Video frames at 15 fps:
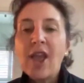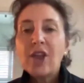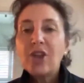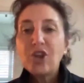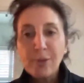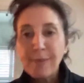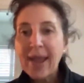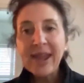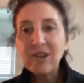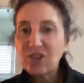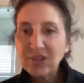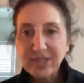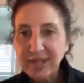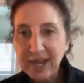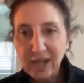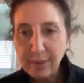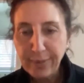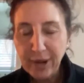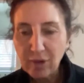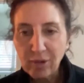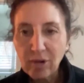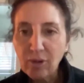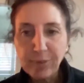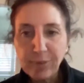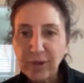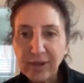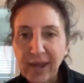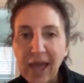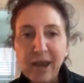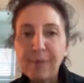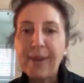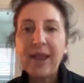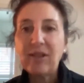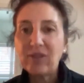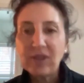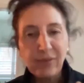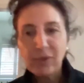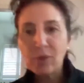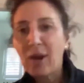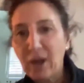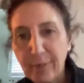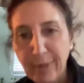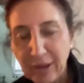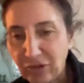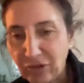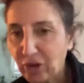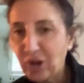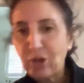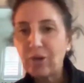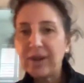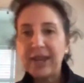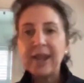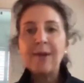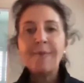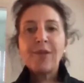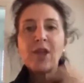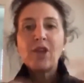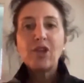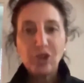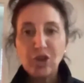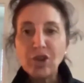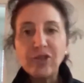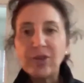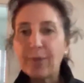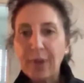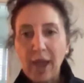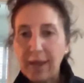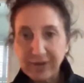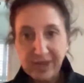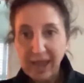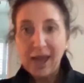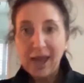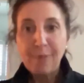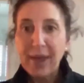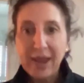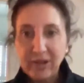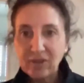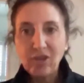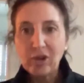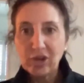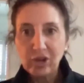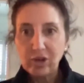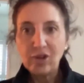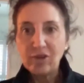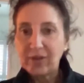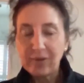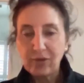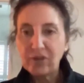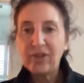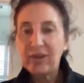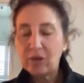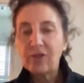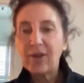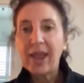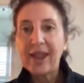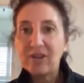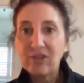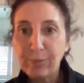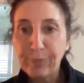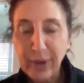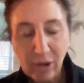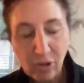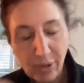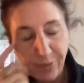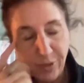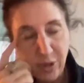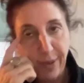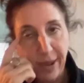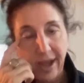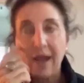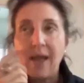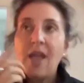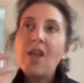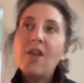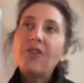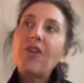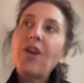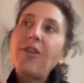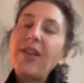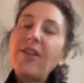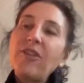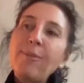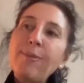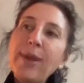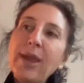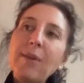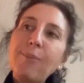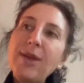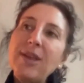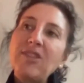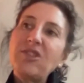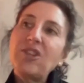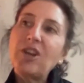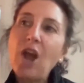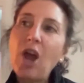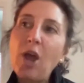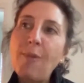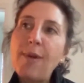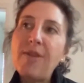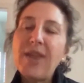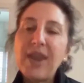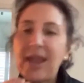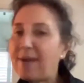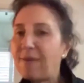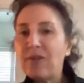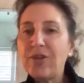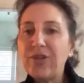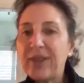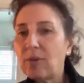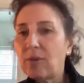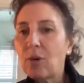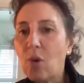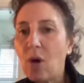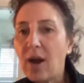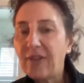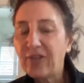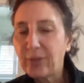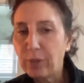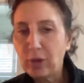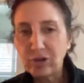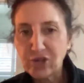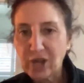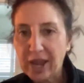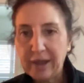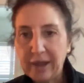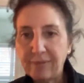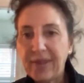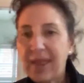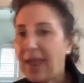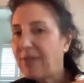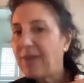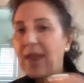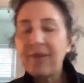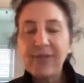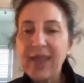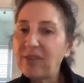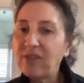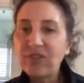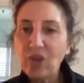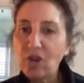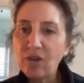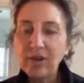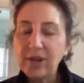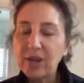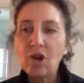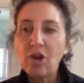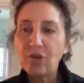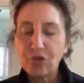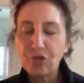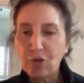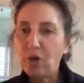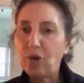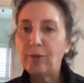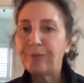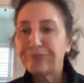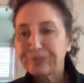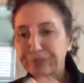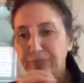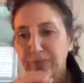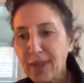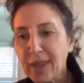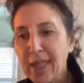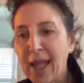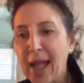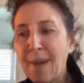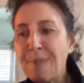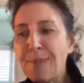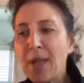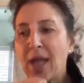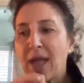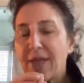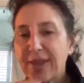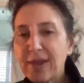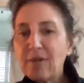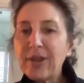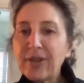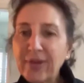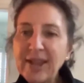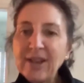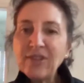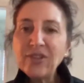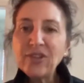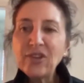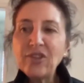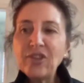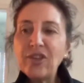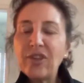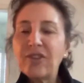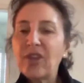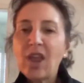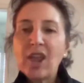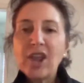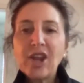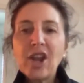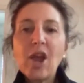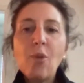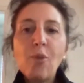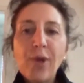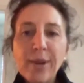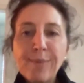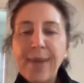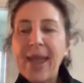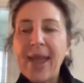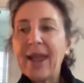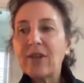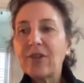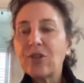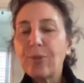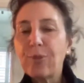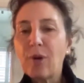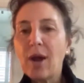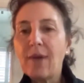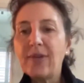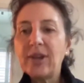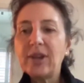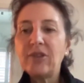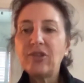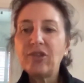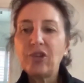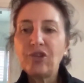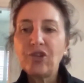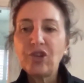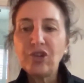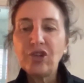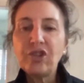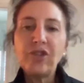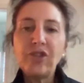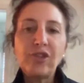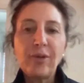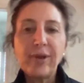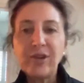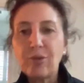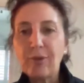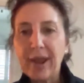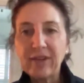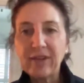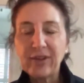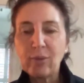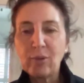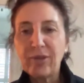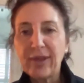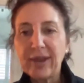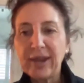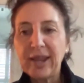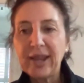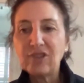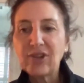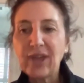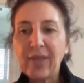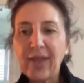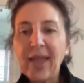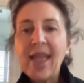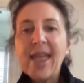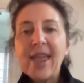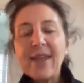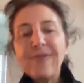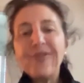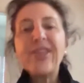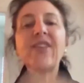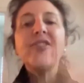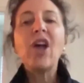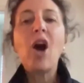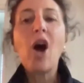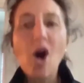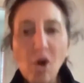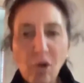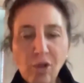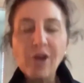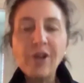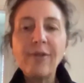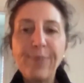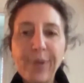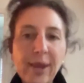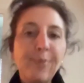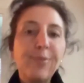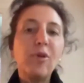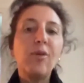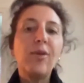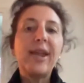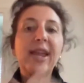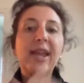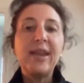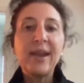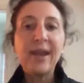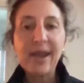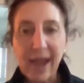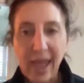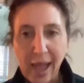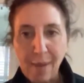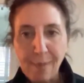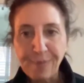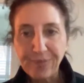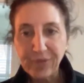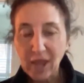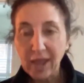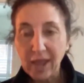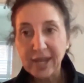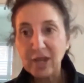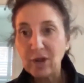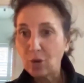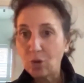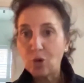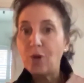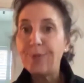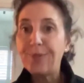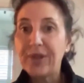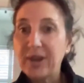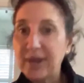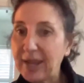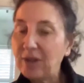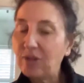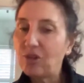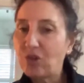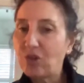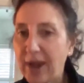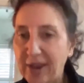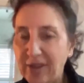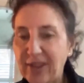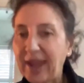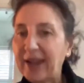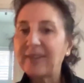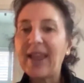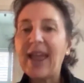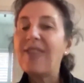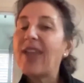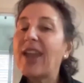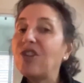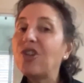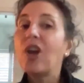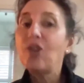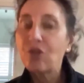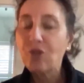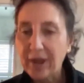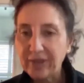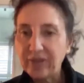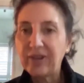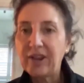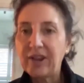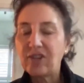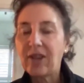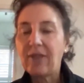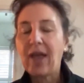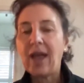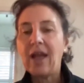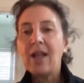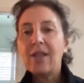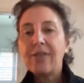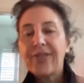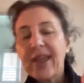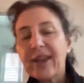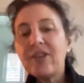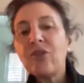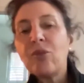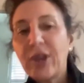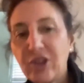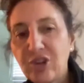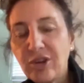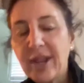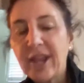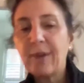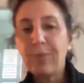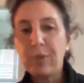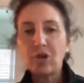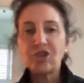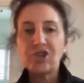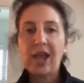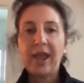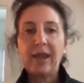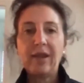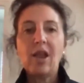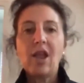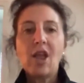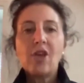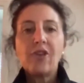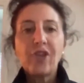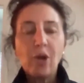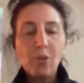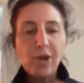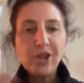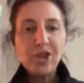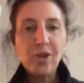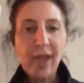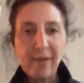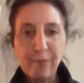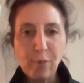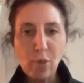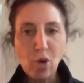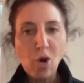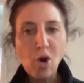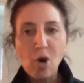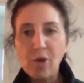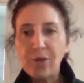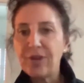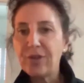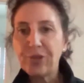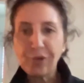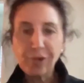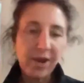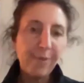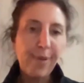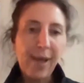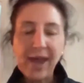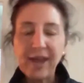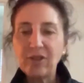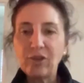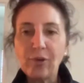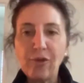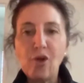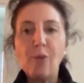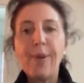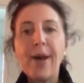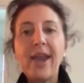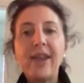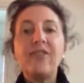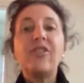You may just need a better encrypted database. If you're worried about security, use a database like you use every single day and just encrypt it better. So there's a big misnomer that everything requires a blockchain. And that's certainly not true. There are instances, when banks or private institutions are interacting with each other, if there's a whole lot of people in a group that need to transact and they don't trust each other, that is when you need a blockchain. So when you have more than 3 parties or 4 parties.